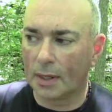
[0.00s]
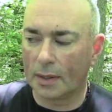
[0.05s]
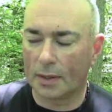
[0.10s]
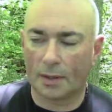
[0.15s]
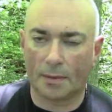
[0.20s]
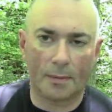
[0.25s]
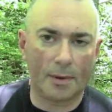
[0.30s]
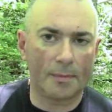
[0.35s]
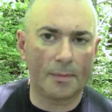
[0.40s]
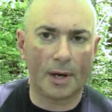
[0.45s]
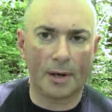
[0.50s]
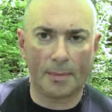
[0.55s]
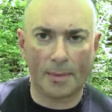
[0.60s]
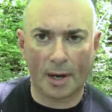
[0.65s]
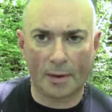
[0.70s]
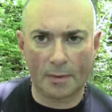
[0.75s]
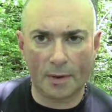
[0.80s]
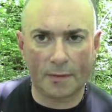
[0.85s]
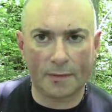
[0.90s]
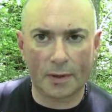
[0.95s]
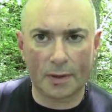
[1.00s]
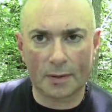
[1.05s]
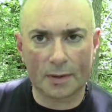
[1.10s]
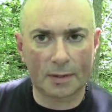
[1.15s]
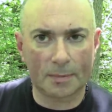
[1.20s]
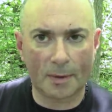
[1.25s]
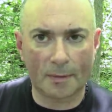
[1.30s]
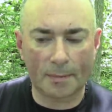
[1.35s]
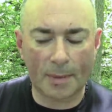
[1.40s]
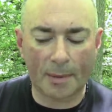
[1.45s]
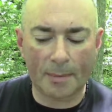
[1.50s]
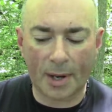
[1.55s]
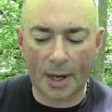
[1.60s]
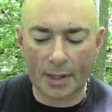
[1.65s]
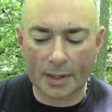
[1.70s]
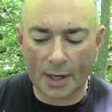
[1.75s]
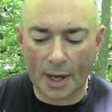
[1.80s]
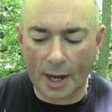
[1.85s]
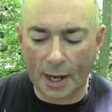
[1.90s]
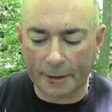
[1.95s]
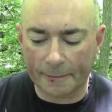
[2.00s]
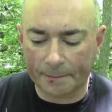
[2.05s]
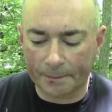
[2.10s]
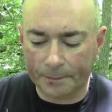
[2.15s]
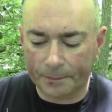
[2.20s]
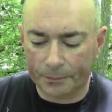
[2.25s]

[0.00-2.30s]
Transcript: Some of them I might review, some of them I might not.